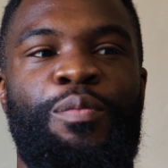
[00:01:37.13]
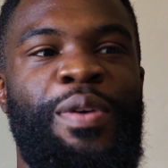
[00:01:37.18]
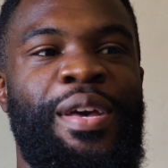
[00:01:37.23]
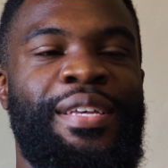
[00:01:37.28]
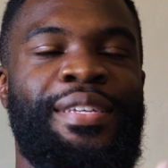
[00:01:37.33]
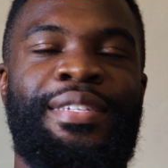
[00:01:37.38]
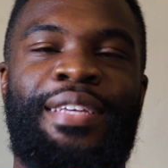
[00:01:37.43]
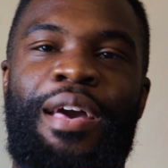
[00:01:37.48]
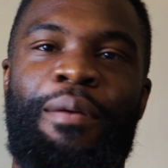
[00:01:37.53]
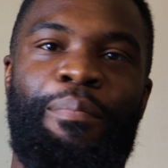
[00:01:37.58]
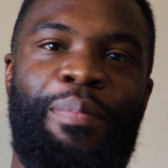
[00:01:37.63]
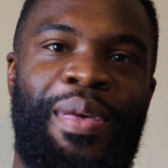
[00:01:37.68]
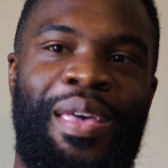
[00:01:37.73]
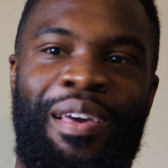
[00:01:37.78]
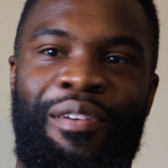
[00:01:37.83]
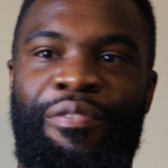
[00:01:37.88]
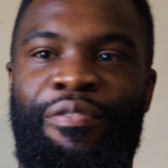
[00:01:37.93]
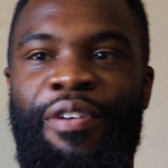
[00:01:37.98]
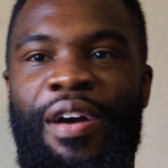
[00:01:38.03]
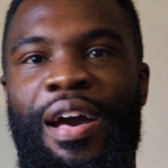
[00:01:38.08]
We accept
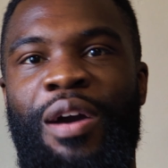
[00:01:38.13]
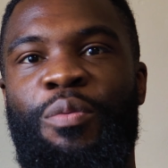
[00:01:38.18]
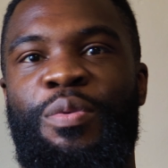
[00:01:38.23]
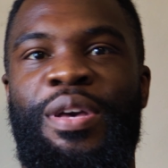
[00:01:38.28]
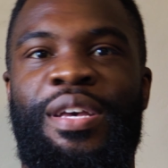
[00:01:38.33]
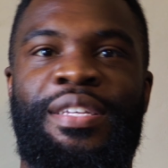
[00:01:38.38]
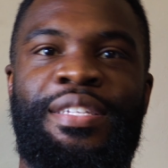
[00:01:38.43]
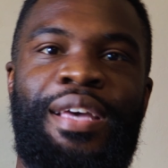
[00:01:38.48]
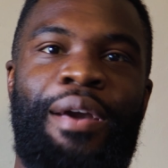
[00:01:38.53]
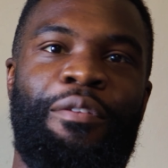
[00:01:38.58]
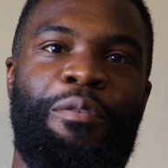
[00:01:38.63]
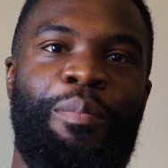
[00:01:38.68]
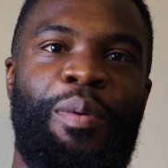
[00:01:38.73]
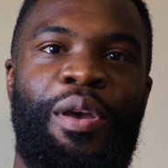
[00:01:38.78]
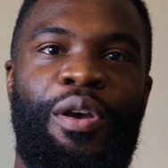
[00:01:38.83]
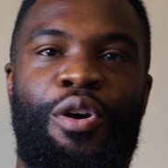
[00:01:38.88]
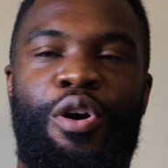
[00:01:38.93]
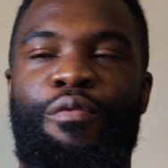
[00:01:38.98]
being fat. We accept being